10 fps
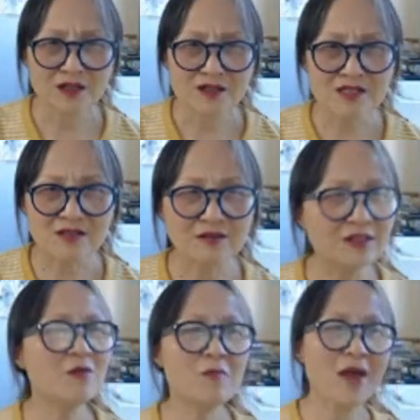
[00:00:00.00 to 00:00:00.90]
So
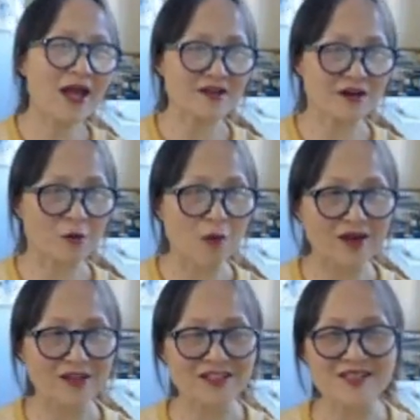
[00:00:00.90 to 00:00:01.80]
no matter
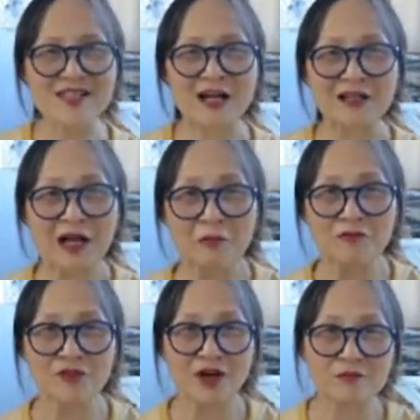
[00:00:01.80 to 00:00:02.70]
where the sun come
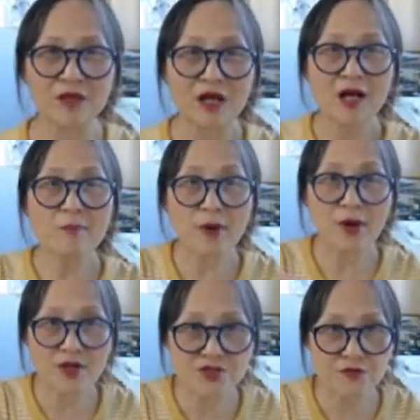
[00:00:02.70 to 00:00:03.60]
from,
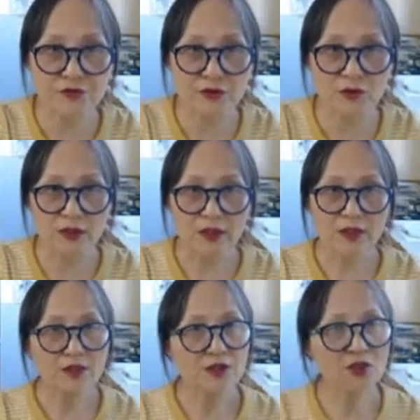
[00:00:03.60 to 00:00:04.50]
bird's view,
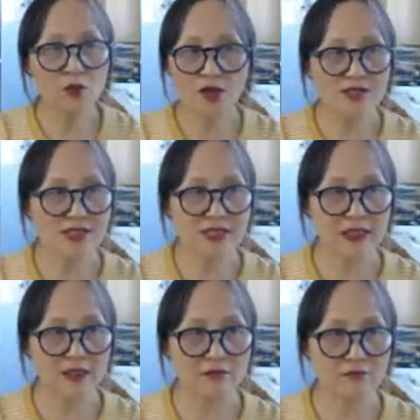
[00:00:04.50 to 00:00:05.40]
you will
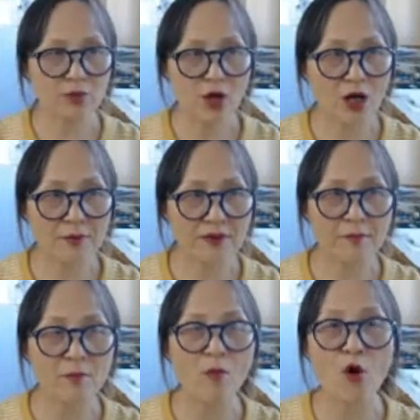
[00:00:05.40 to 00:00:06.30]
see probably
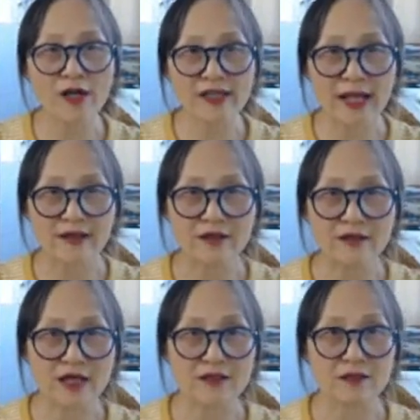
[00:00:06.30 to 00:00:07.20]
more than
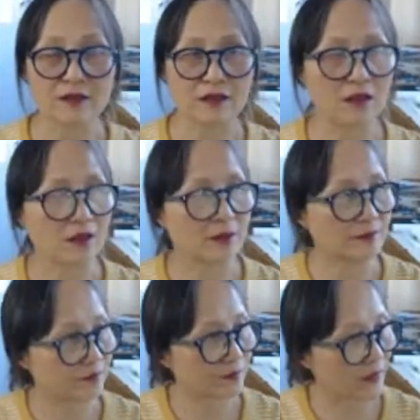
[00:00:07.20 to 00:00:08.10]
like a
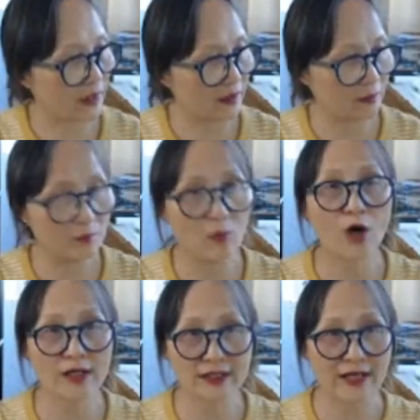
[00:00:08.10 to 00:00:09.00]

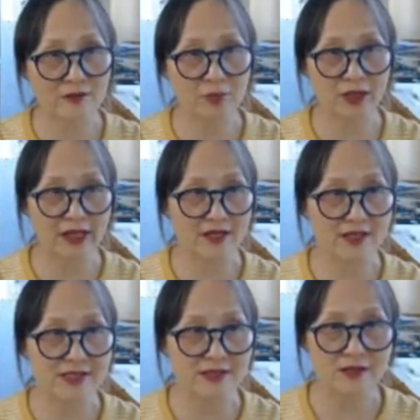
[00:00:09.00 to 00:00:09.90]
more than place